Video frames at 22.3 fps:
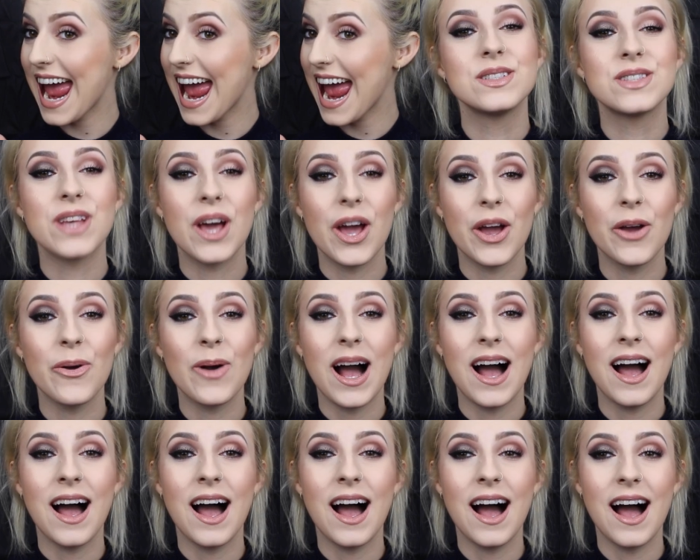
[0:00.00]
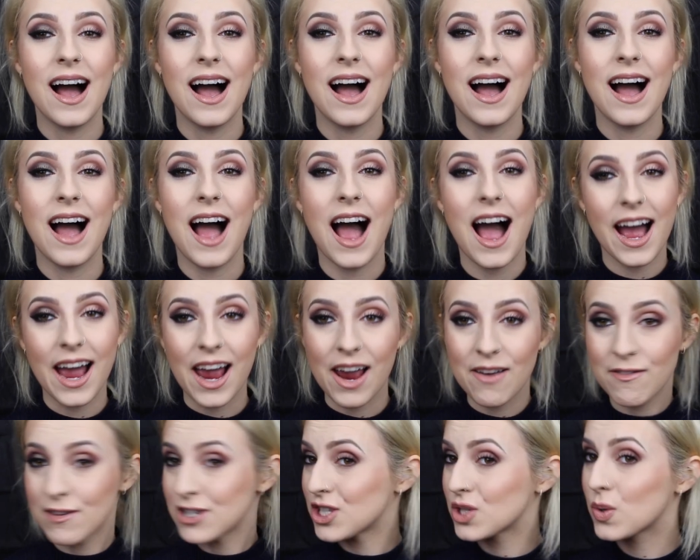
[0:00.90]
So
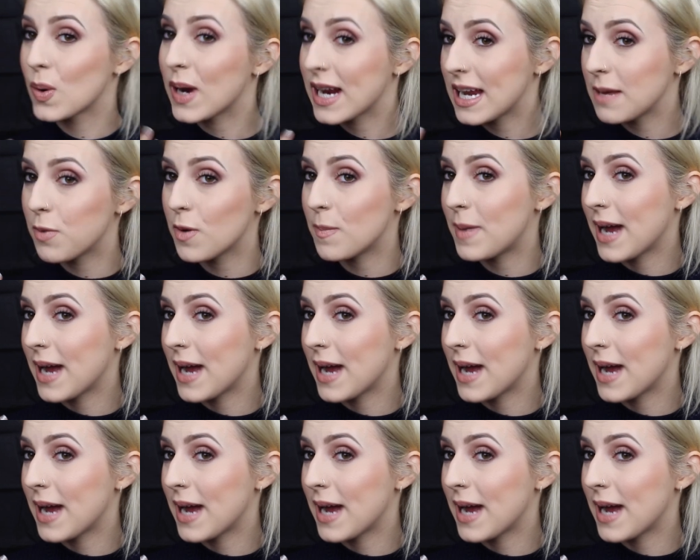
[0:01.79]
I've just quickly put